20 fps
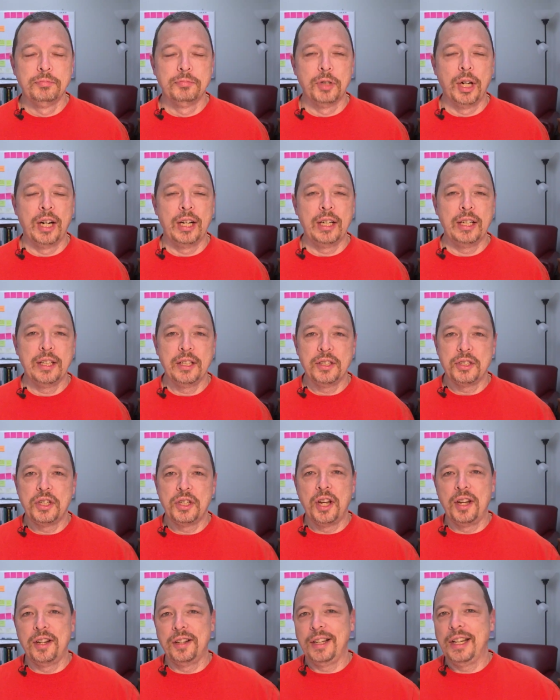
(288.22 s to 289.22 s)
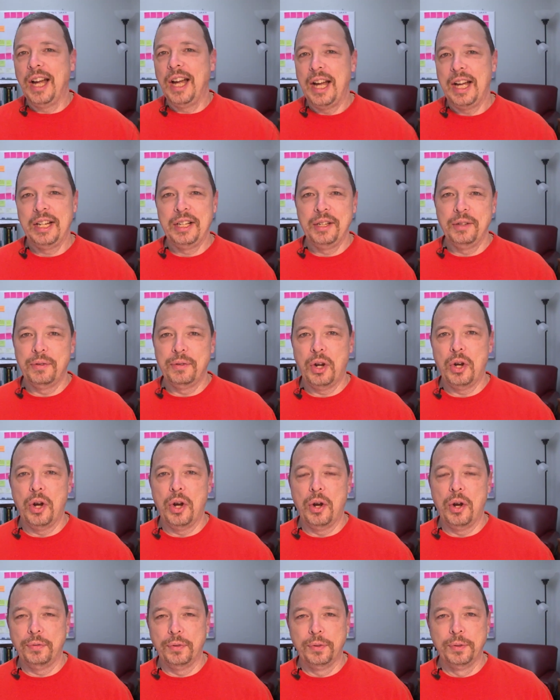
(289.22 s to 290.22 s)
right? It's not kind of
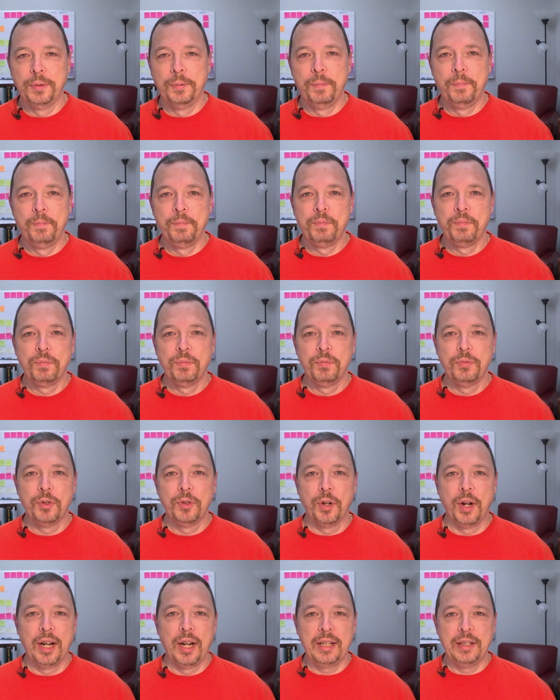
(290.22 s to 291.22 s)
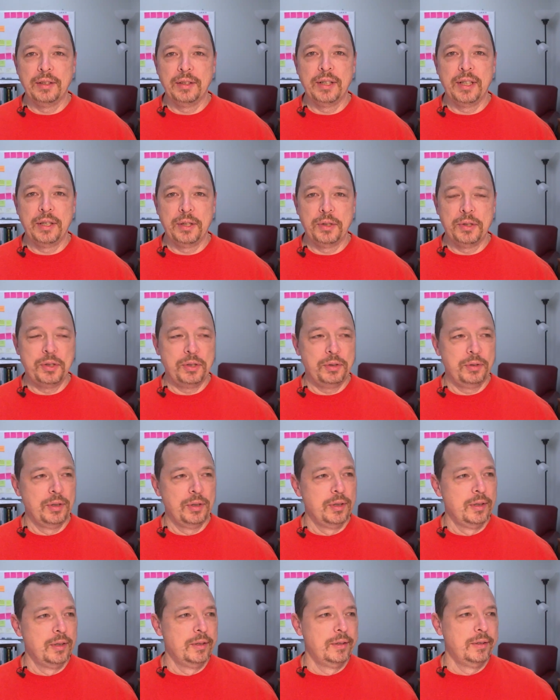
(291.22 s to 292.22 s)
off, right? There's
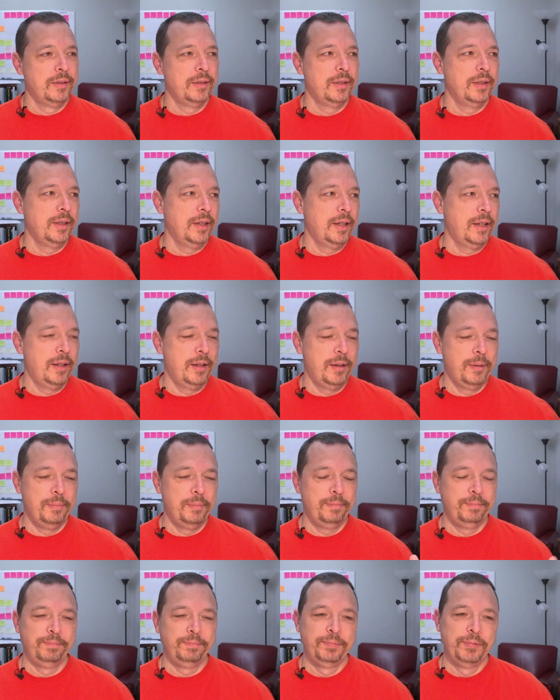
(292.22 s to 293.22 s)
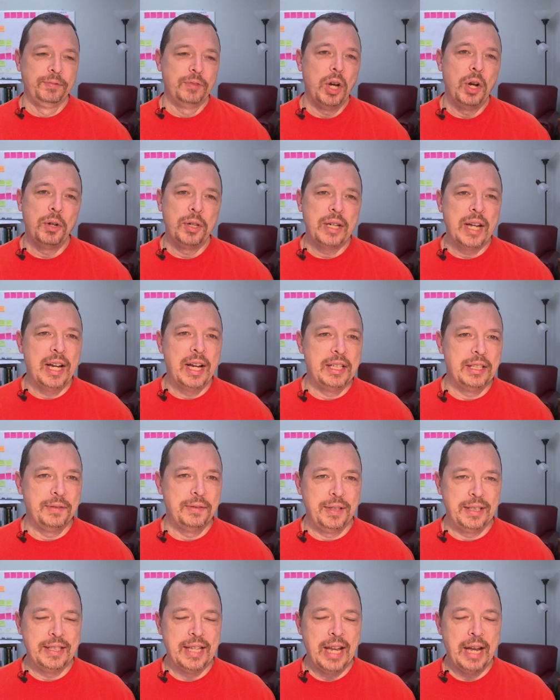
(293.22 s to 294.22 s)
um, all kinds
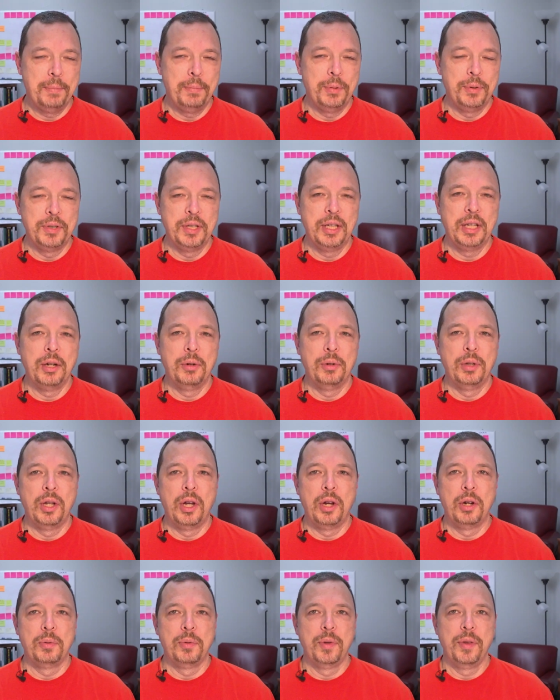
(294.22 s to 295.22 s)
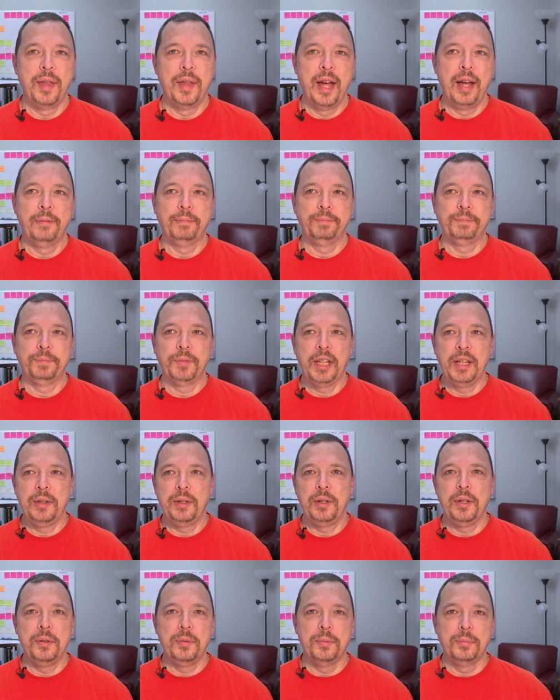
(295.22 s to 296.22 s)
of examples that go along with that.
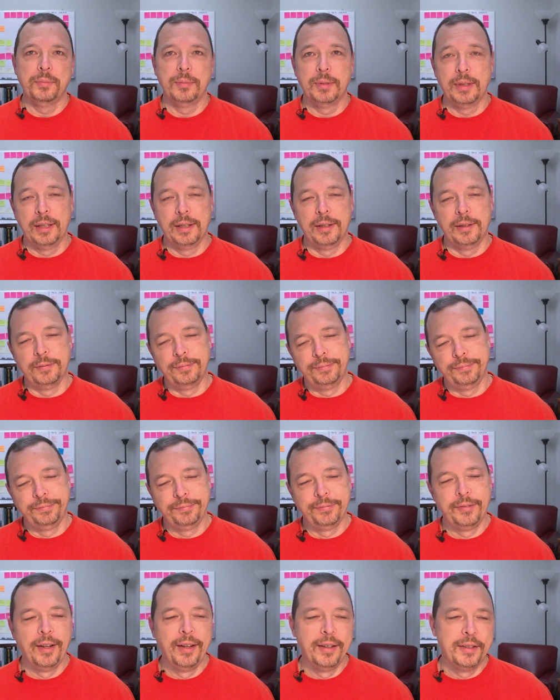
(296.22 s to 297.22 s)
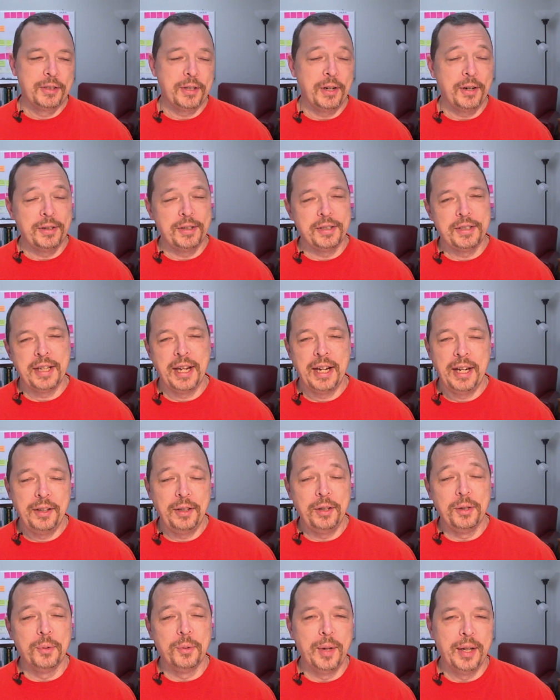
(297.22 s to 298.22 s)
Either you, well, it's hard to say
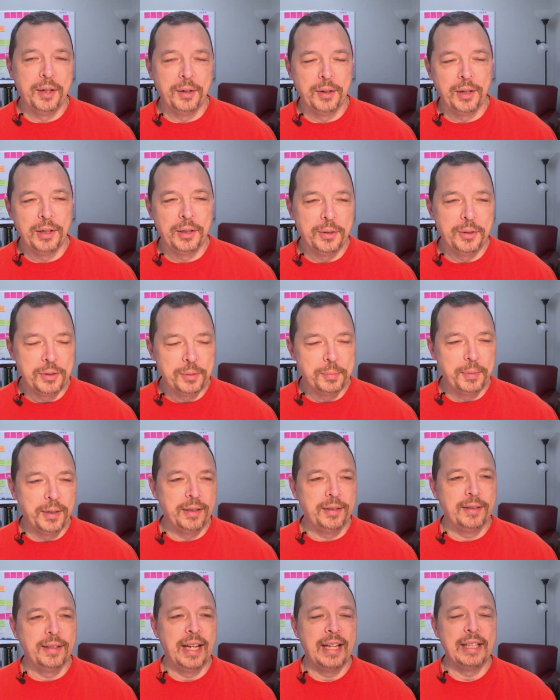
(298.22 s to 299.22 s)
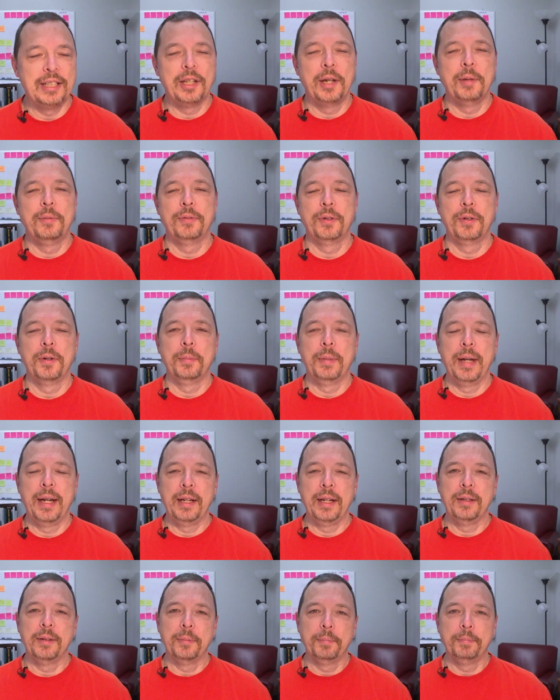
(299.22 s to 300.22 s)
either you win or lose, but that's up for
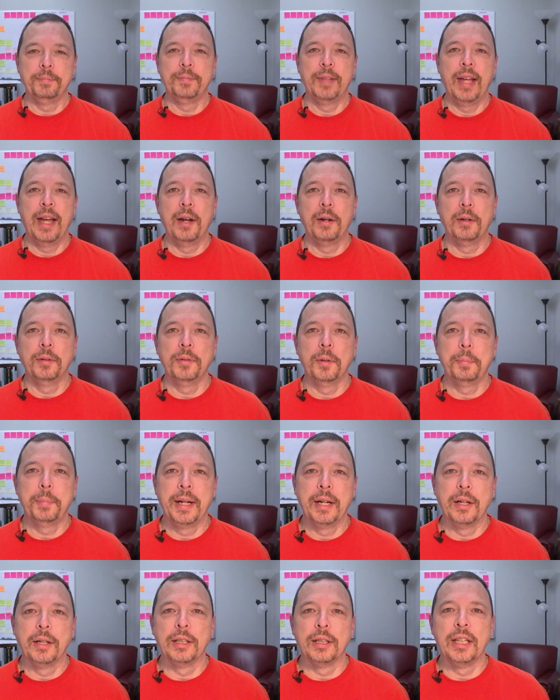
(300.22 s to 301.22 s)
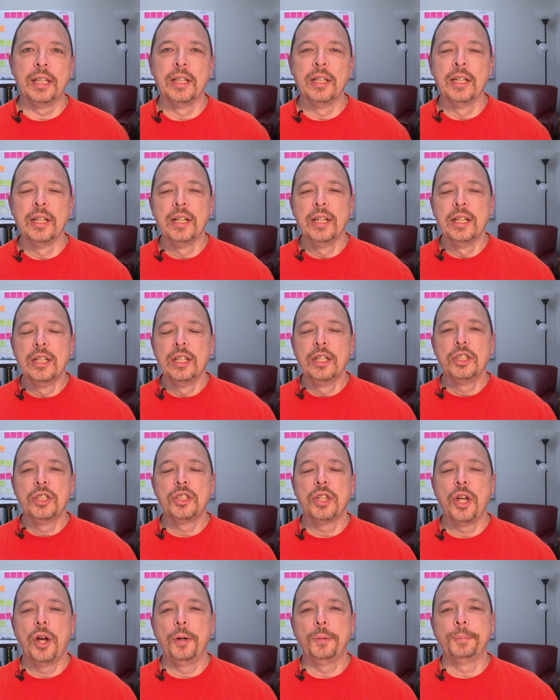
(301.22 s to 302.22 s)
debate now, apparently.
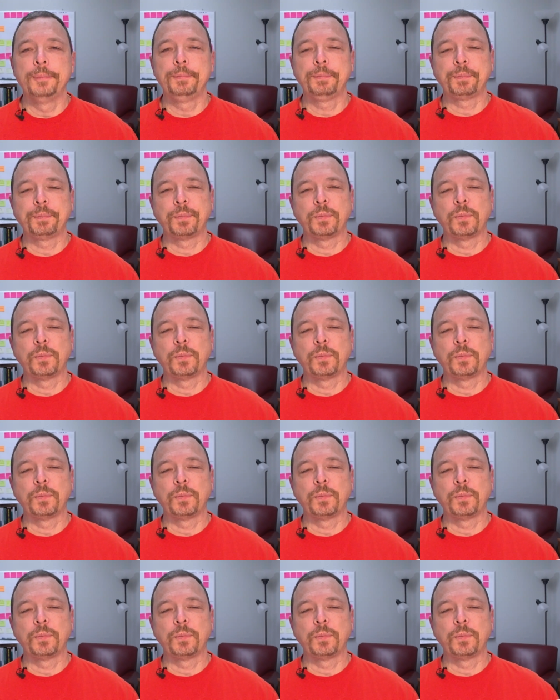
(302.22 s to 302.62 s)
So,